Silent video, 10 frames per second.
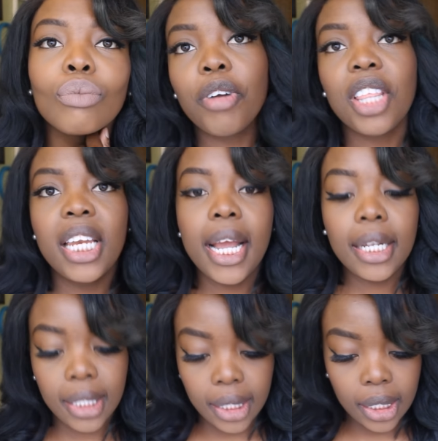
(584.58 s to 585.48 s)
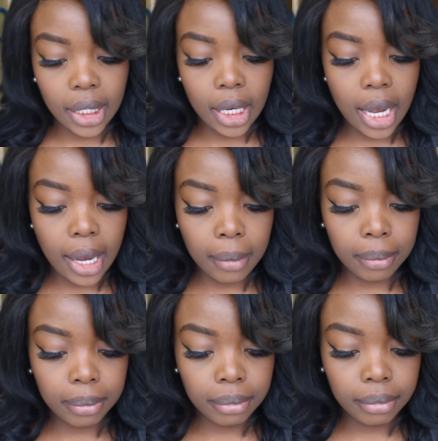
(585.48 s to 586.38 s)
For the next
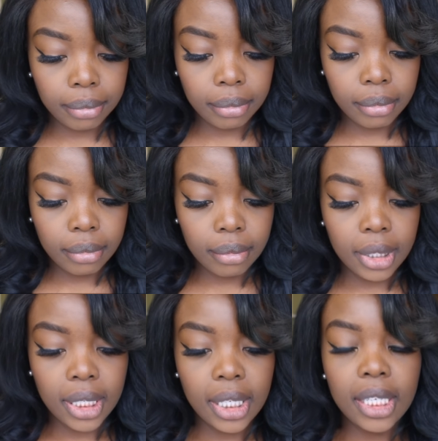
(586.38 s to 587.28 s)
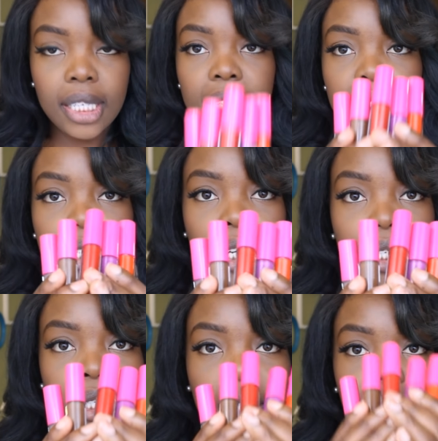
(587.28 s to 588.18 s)
um,
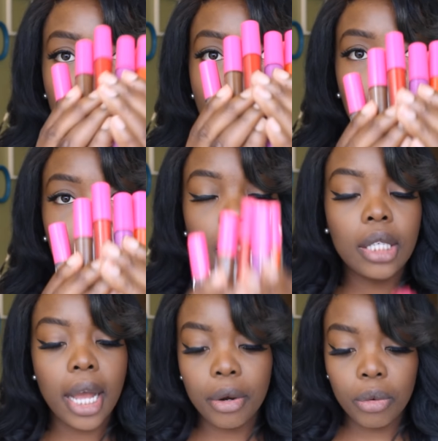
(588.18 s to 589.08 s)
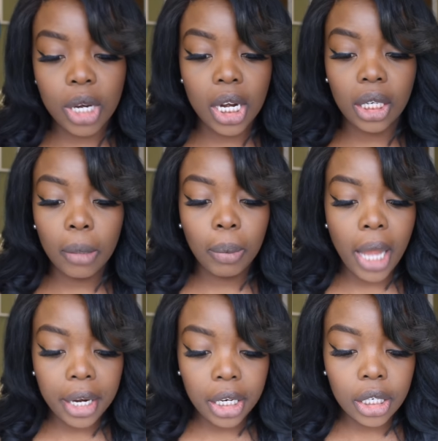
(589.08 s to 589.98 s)
six colors, I don't need a lip
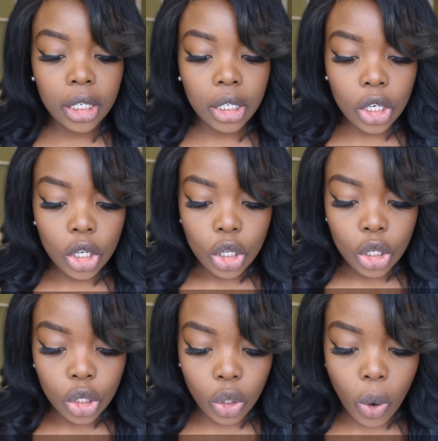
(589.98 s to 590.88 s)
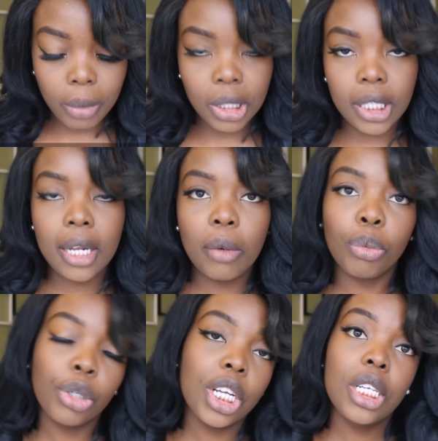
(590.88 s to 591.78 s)
liner. So I'm just going to
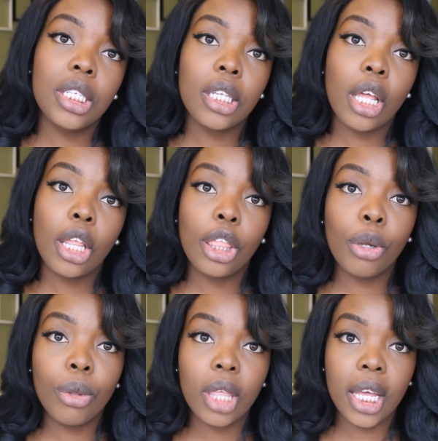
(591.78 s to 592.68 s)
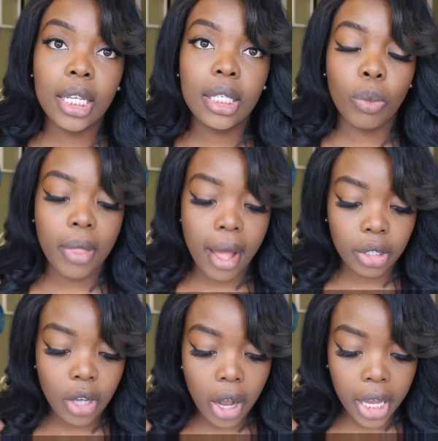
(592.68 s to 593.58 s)
breeze through this
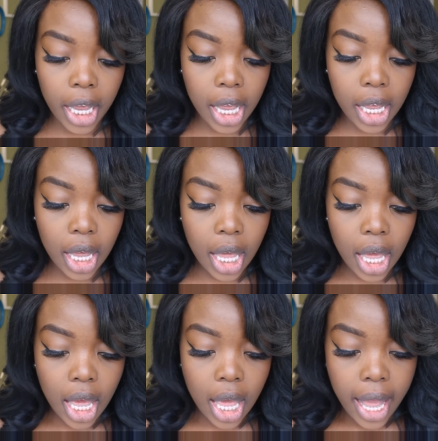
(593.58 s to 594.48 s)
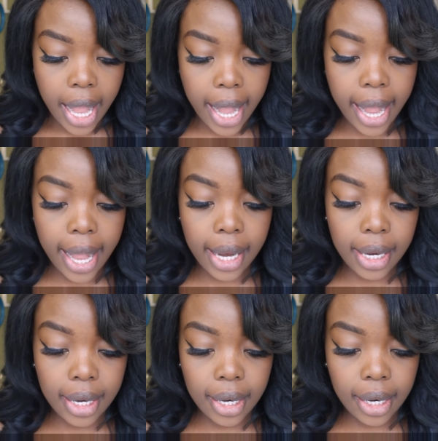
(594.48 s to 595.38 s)
without talking.
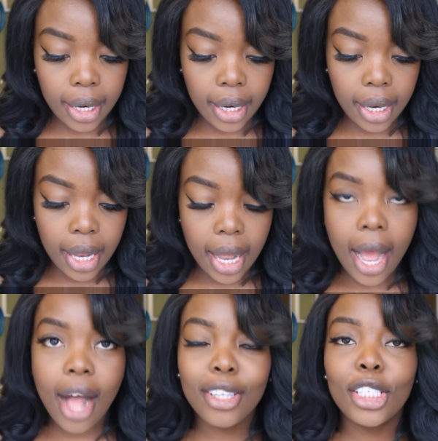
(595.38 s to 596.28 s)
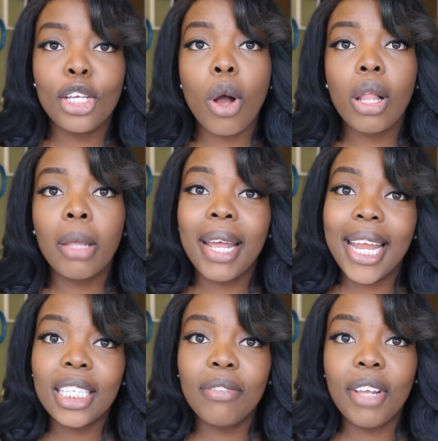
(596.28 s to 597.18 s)
And I'll see you all in my
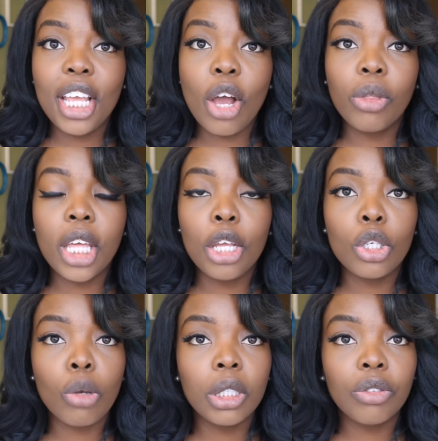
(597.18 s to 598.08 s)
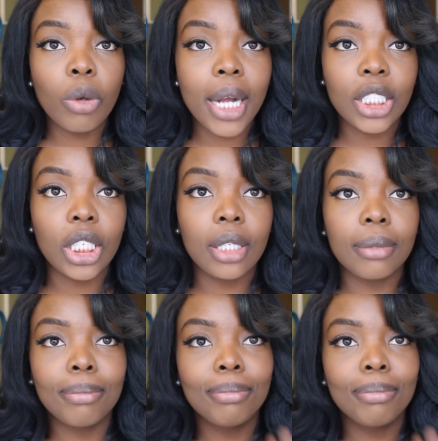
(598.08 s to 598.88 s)
next video. Thank you so much for watching.